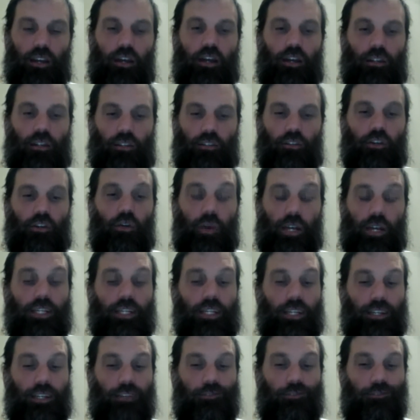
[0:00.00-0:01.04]
And there's a great
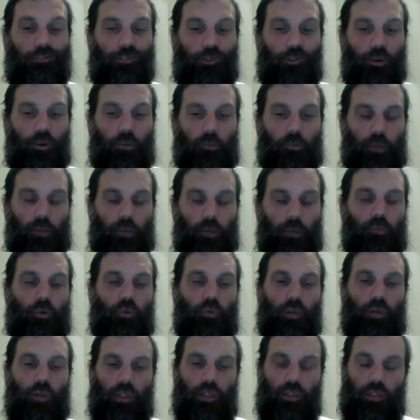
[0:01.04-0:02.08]
need for
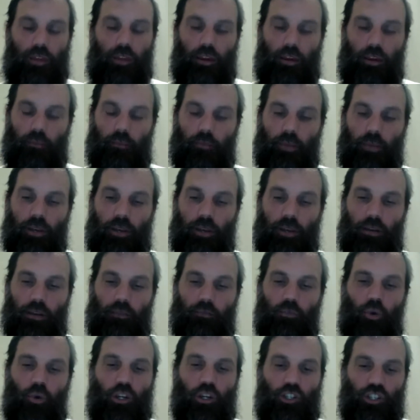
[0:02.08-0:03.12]
people with
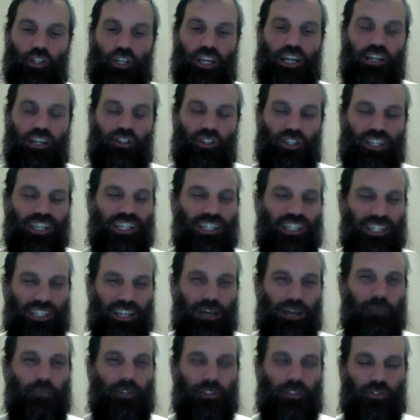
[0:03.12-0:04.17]
more education and to
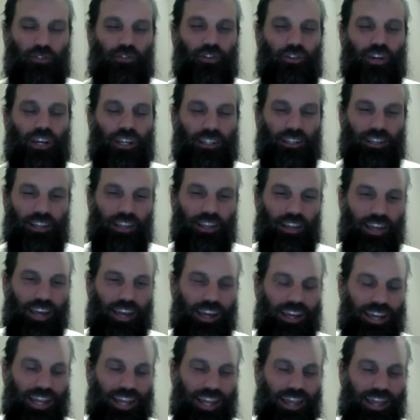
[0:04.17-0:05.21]
demonstrate
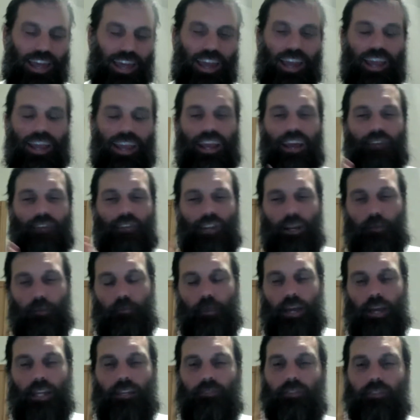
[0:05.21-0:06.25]
that they have a
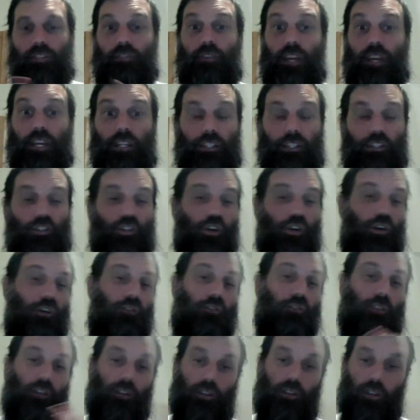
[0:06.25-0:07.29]
competitive advantage
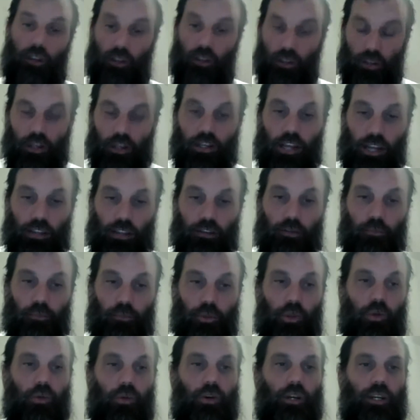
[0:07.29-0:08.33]
over another
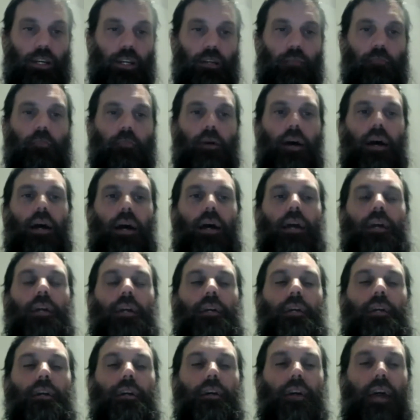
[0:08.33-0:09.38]
employee by
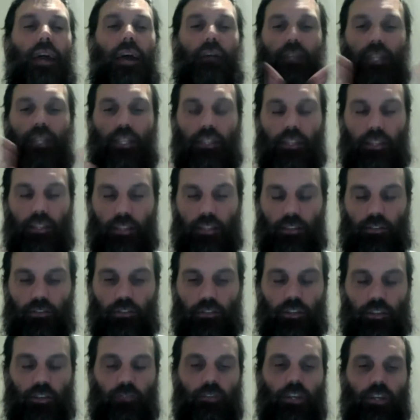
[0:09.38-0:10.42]
having this
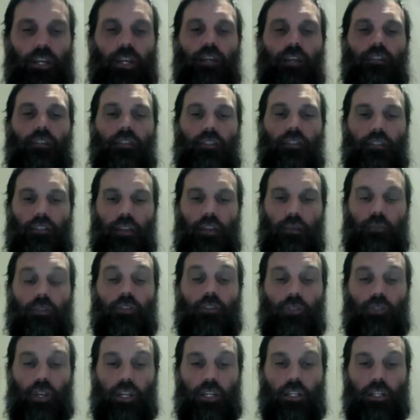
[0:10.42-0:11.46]
certificate
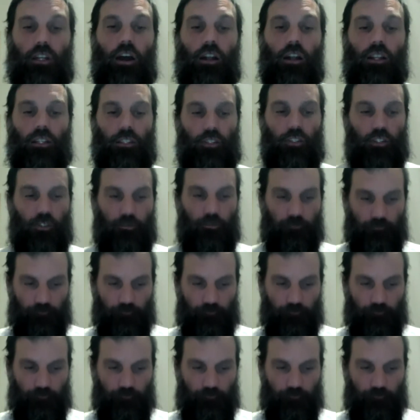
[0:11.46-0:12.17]
demonstrating knowledge.